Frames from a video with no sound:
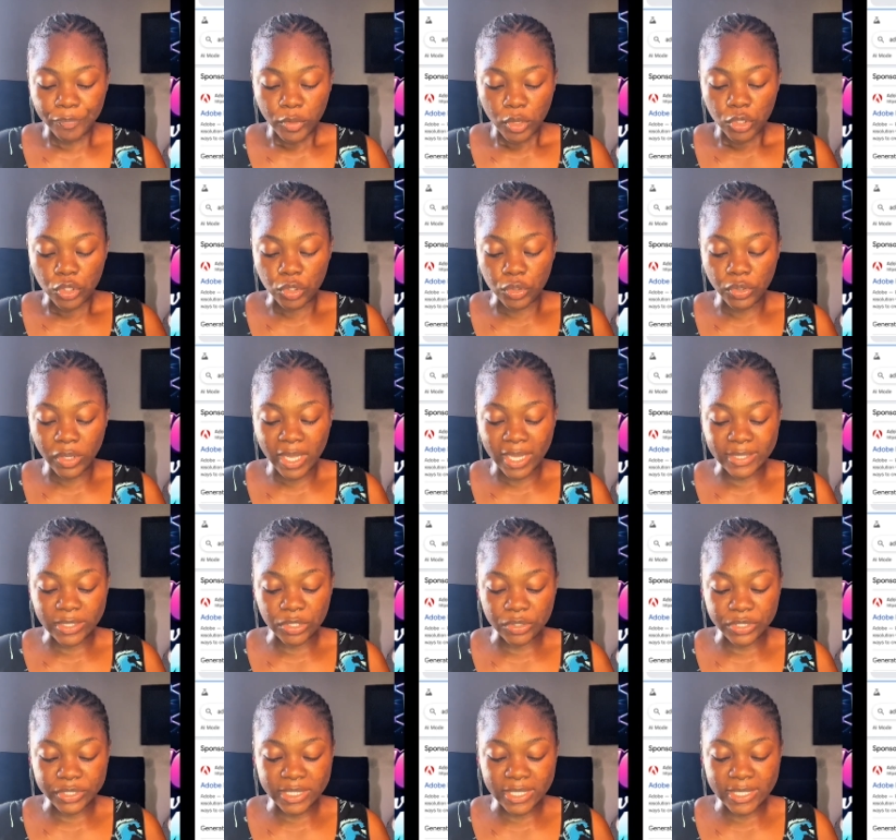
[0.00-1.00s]
You look at it, you
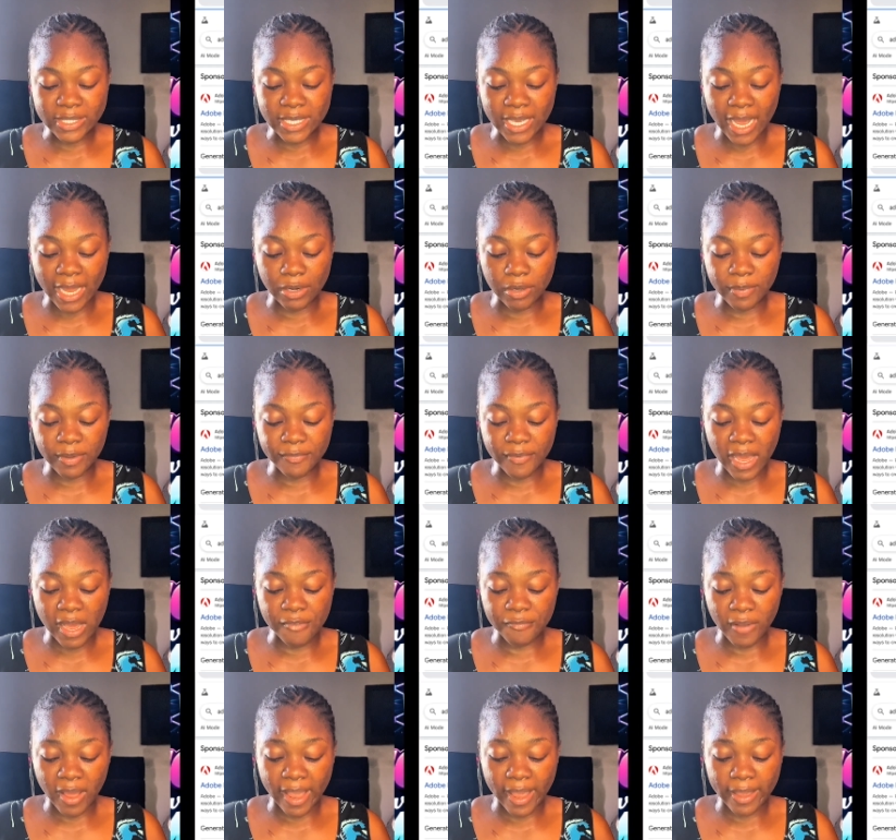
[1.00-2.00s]
can see the Adobe
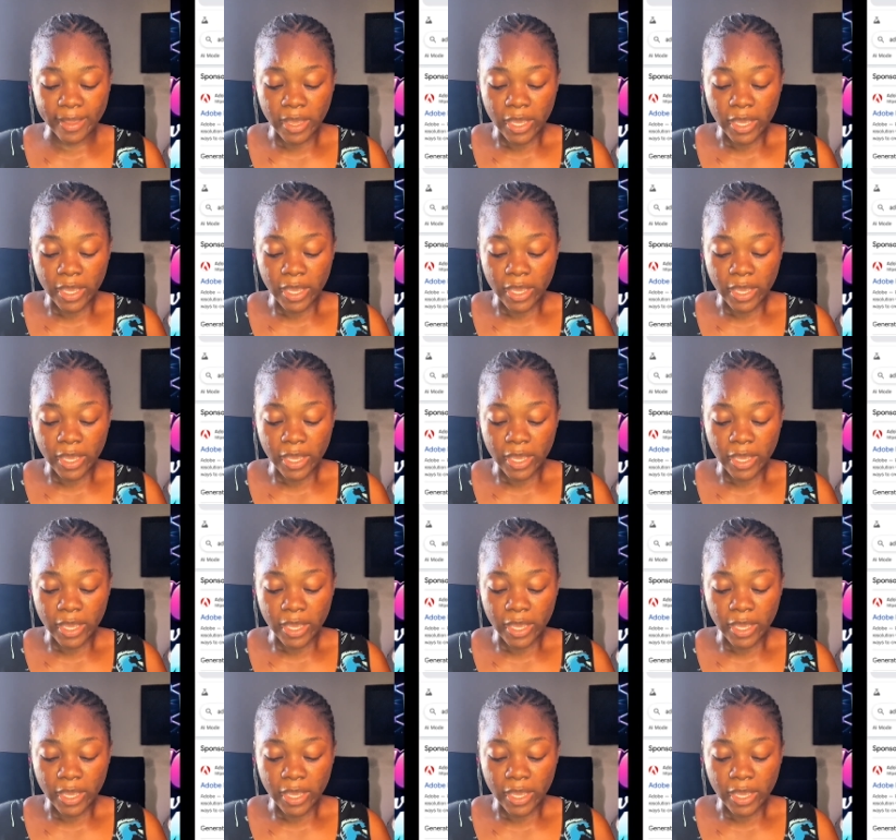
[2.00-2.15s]
Firefly,